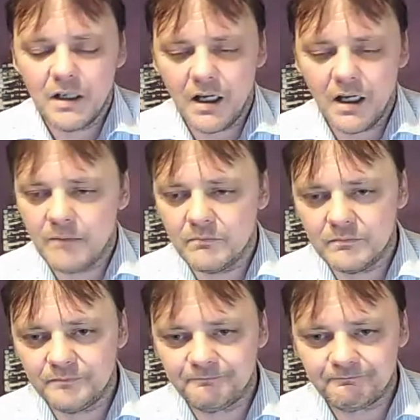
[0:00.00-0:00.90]

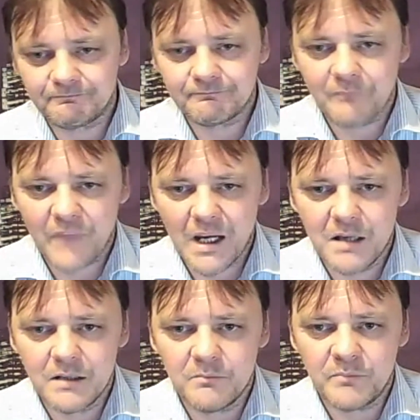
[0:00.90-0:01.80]

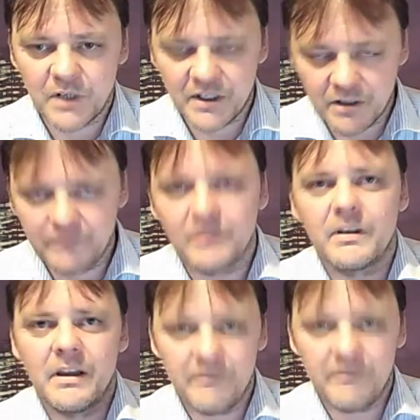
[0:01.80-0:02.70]
But I do feel
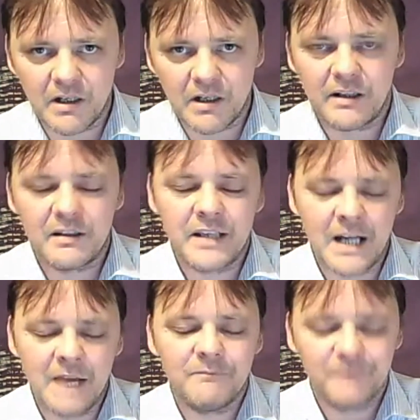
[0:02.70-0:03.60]
like,
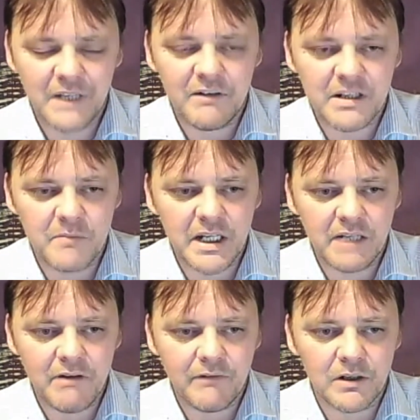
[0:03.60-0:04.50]
there is a
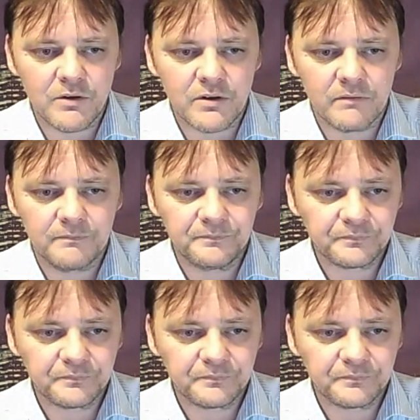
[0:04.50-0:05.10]
media revolution.